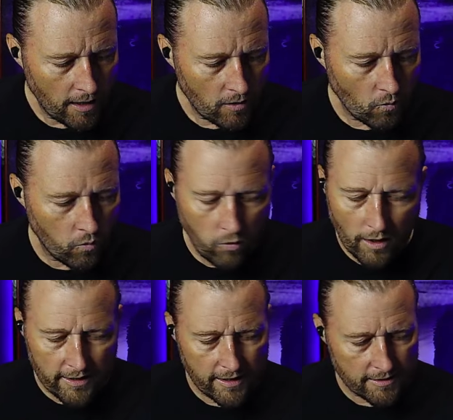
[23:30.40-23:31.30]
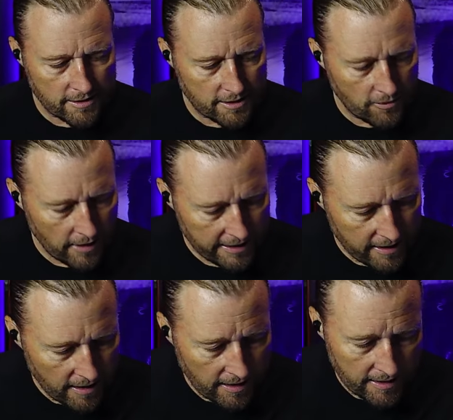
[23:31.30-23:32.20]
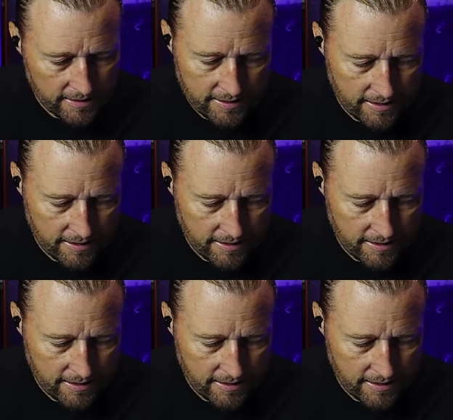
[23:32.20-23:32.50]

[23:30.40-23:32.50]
What else do I got?